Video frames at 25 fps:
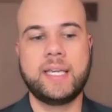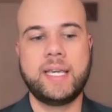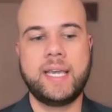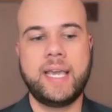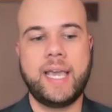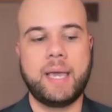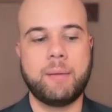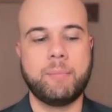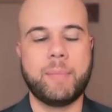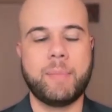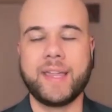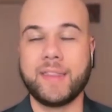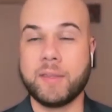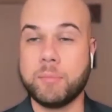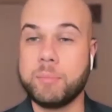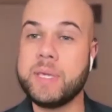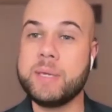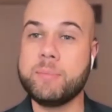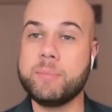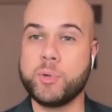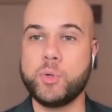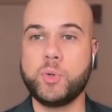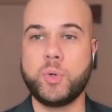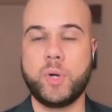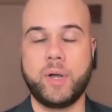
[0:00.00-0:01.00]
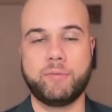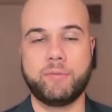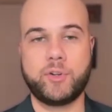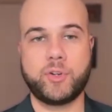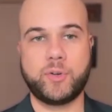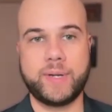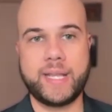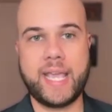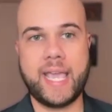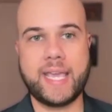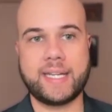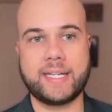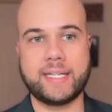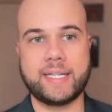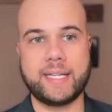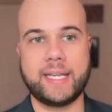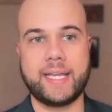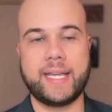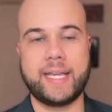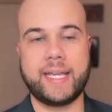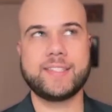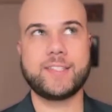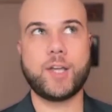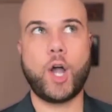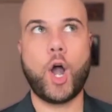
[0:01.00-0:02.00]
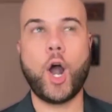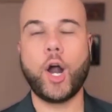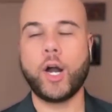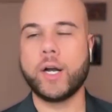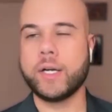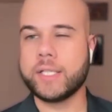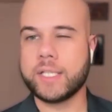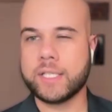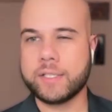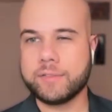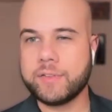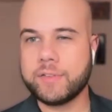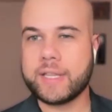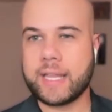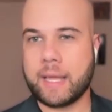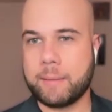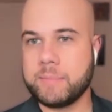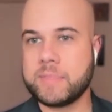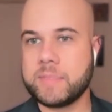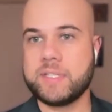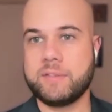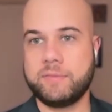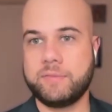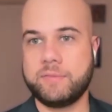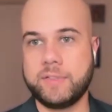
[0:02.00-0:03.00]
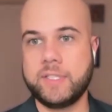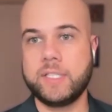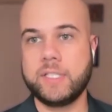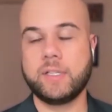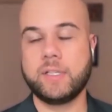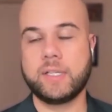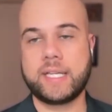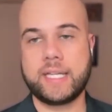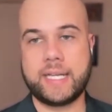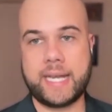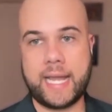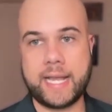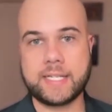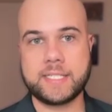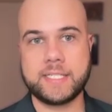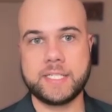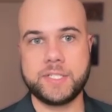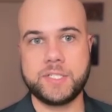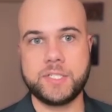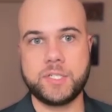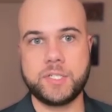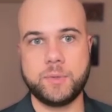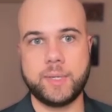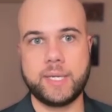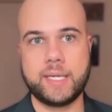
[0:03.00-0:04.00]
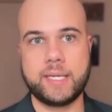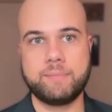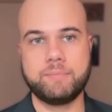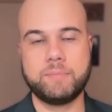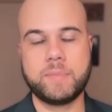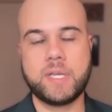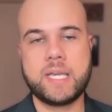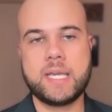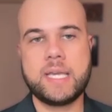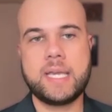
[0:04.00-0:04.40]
and by the people who have created it, it's harder for them to feel connected to it.